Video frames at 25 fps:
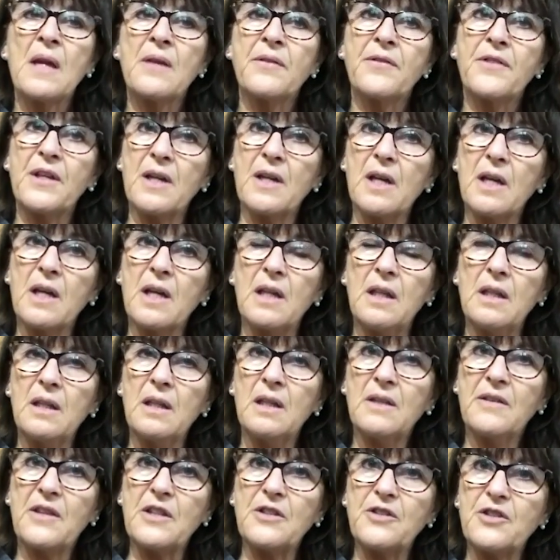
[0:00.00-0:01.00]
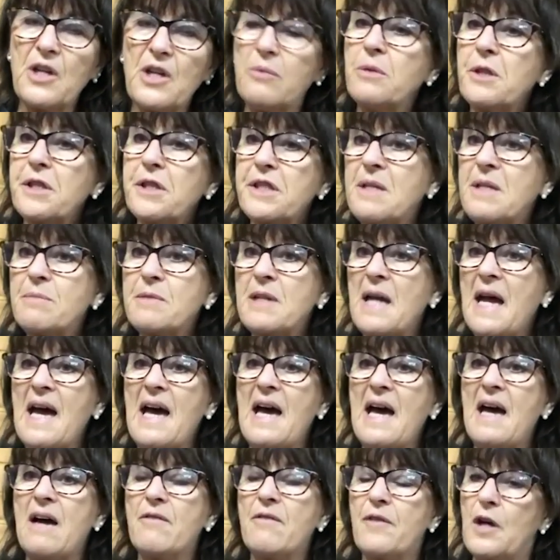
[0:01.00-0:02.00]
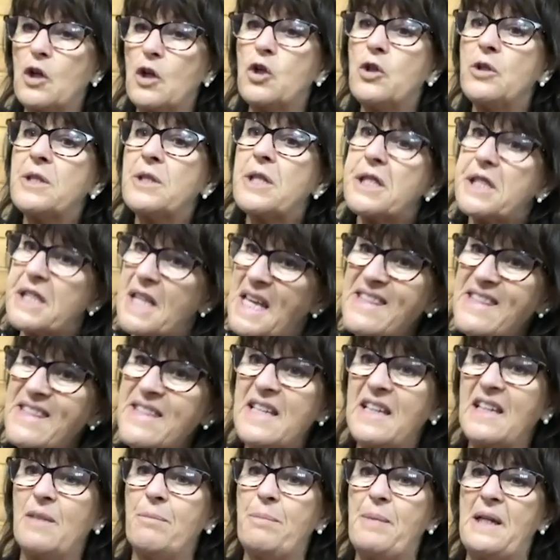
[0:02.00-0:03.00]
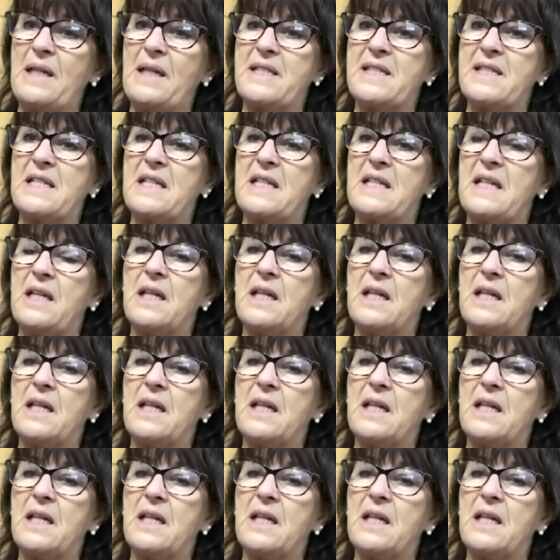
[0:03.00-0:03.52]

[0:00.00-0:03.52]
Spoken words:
that don't seem to have a good scenting ability.